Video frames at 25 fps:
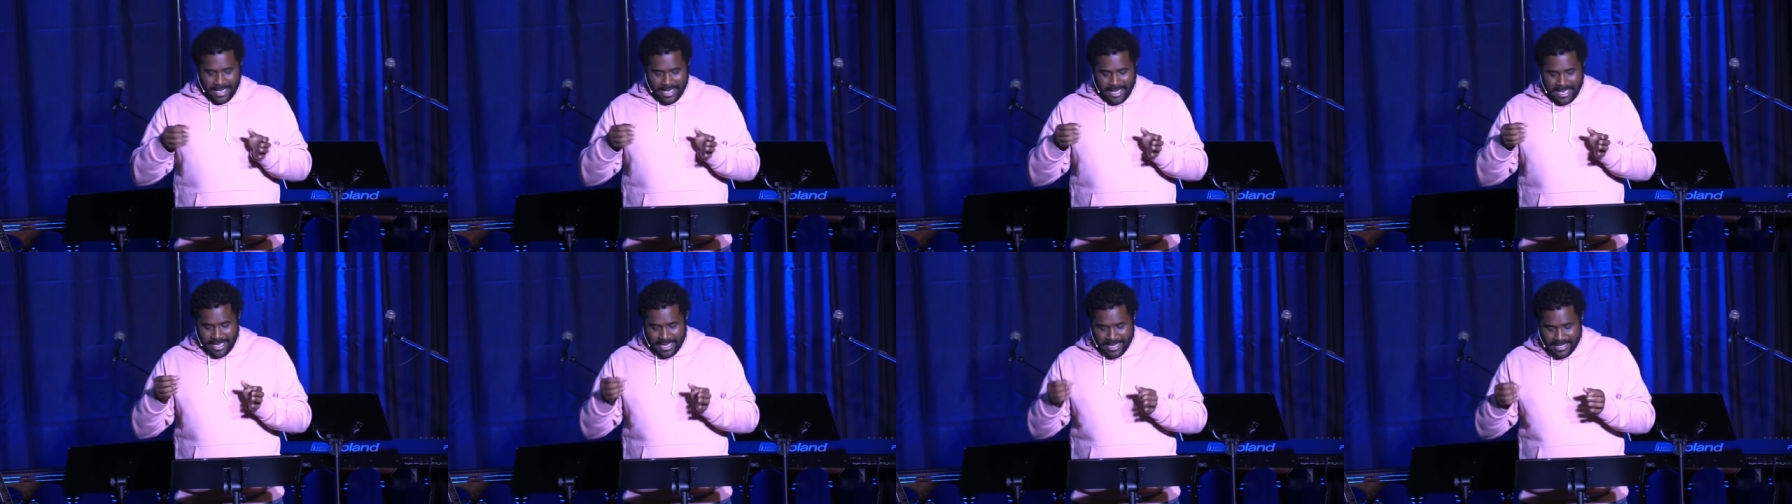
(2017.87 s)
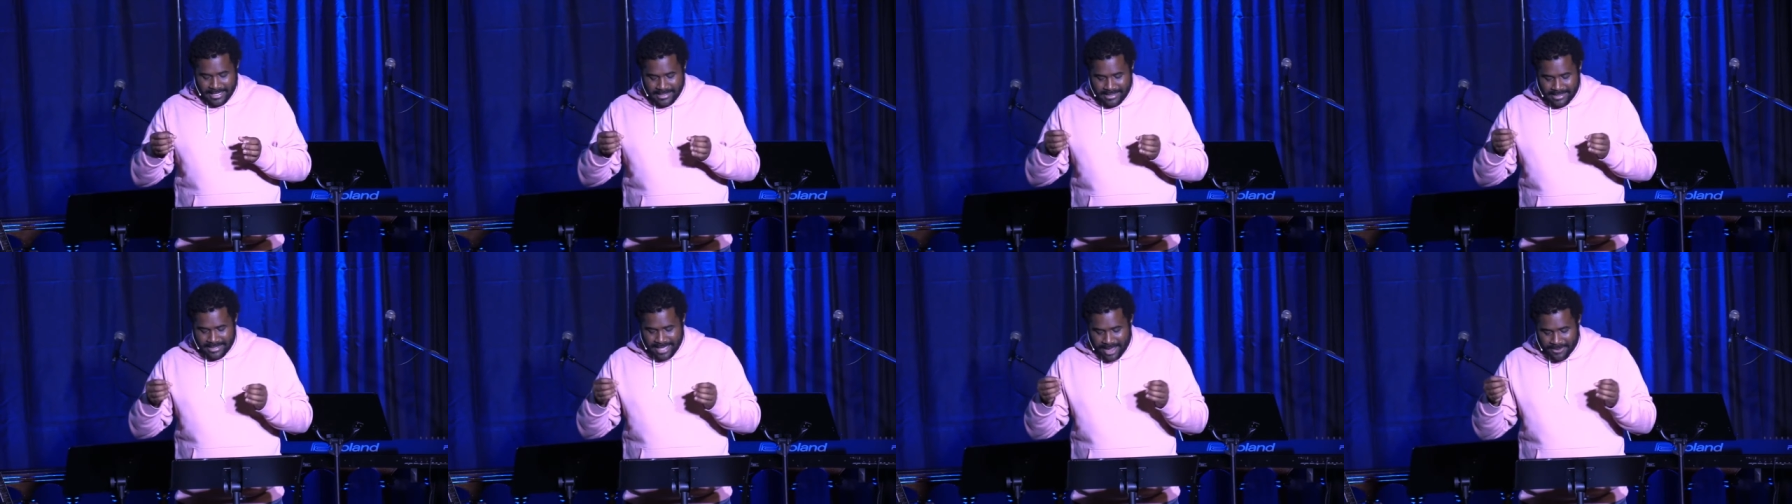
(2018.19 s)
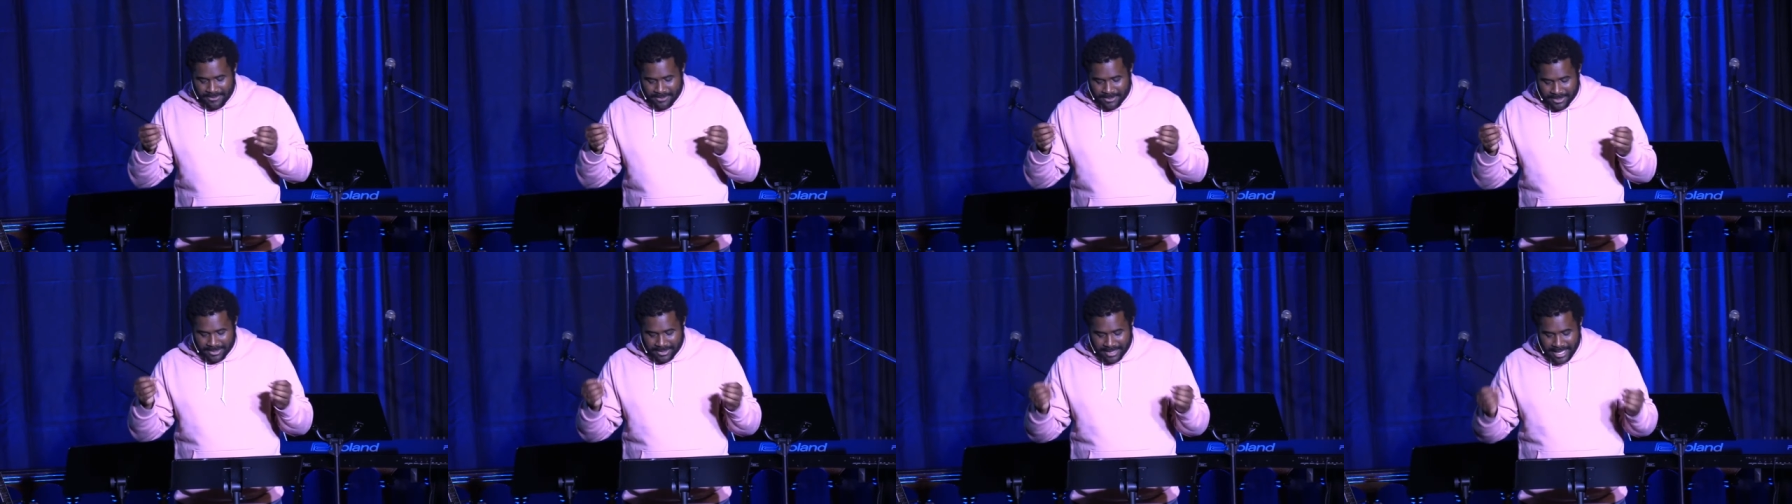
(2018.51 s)
is that
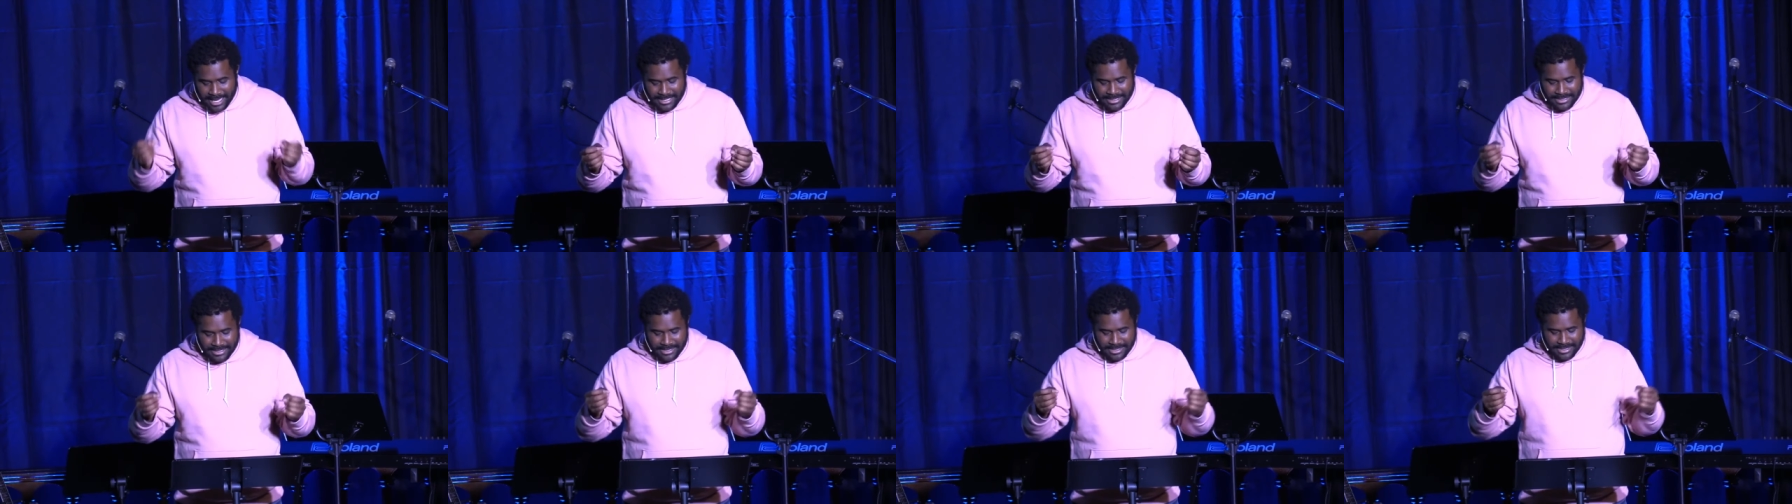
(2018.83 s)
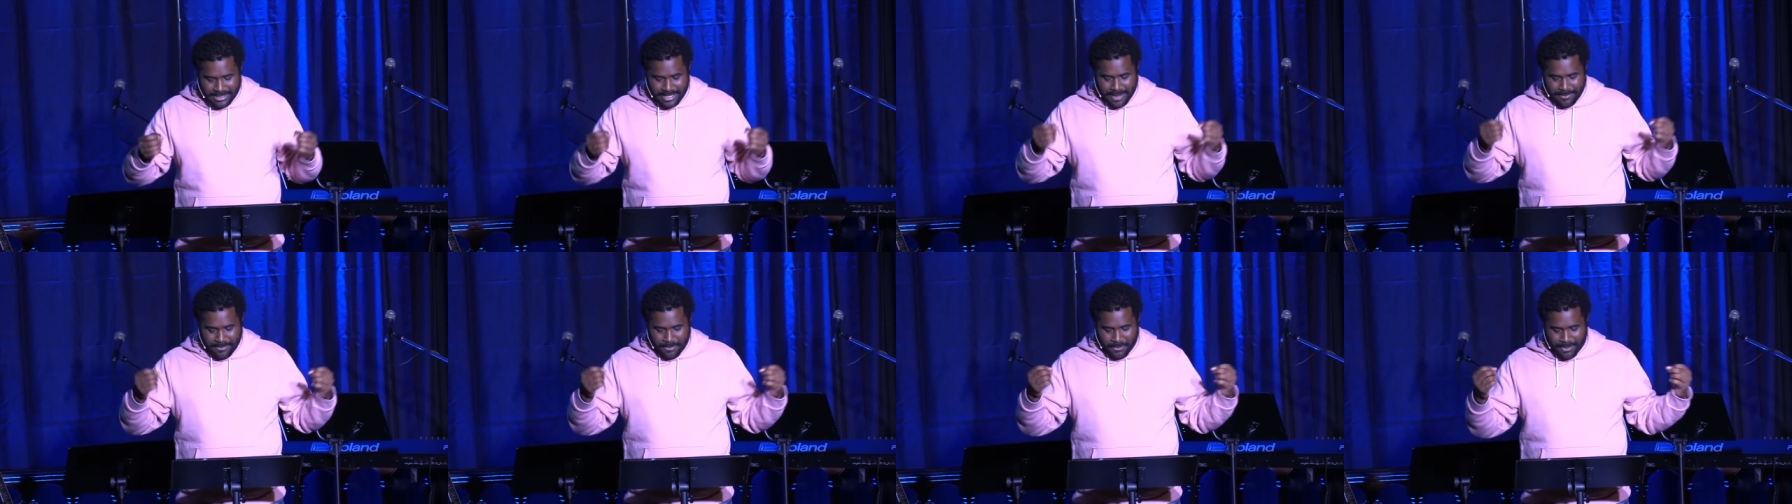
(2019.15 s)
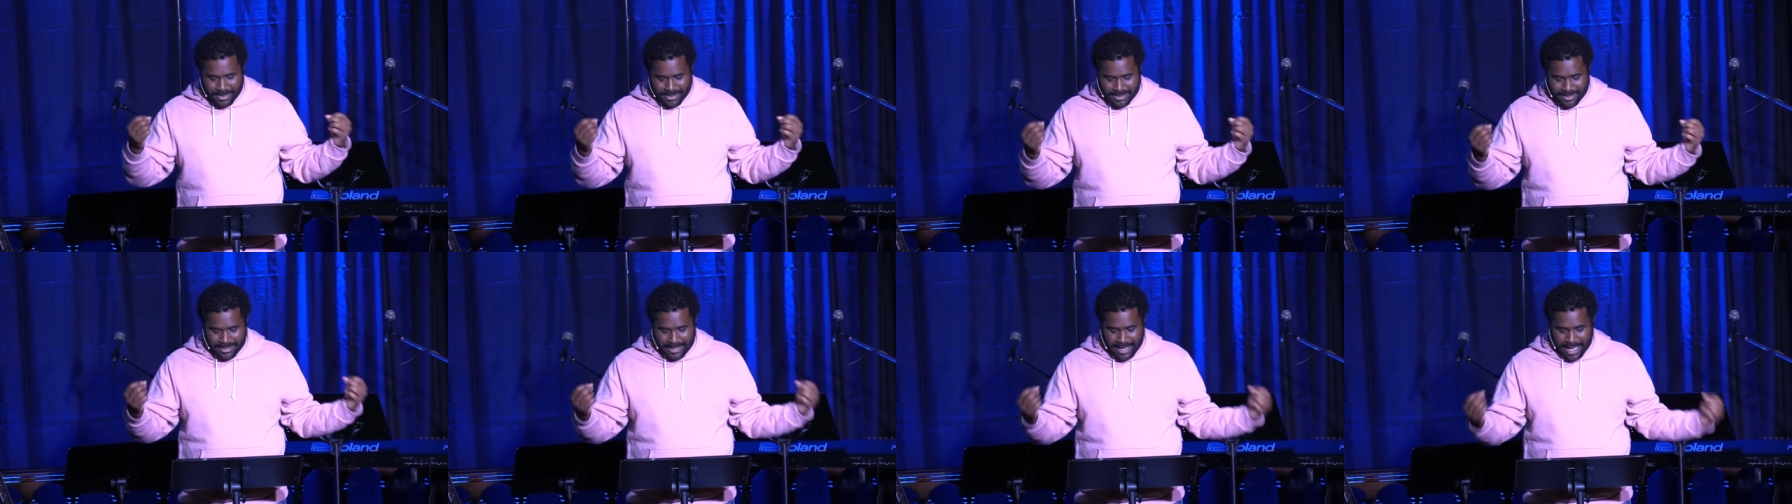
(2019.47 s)
relationship
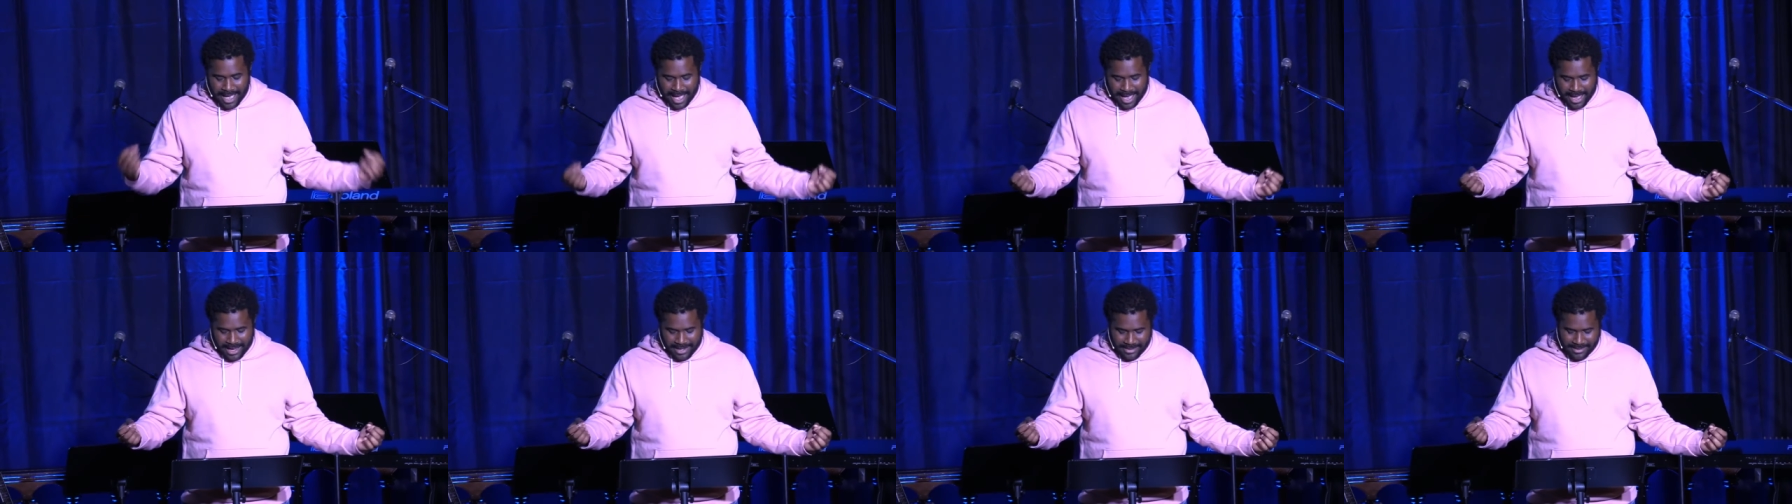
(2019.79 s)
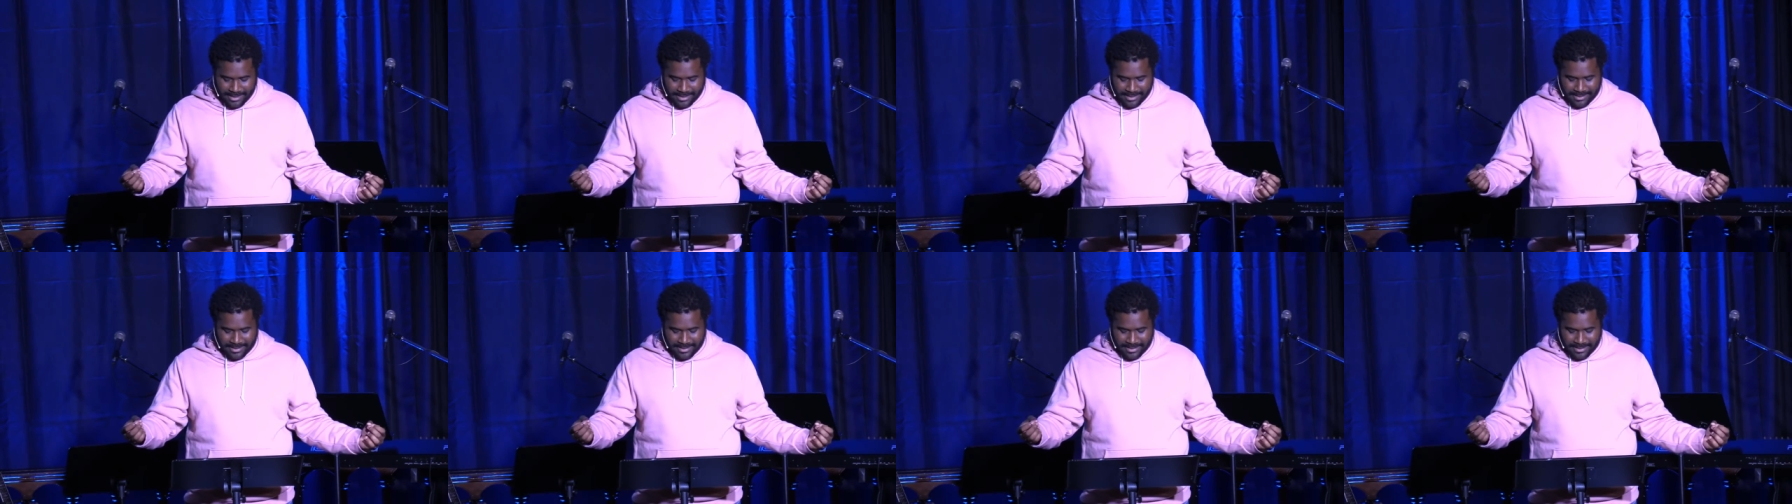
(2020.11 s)
with God,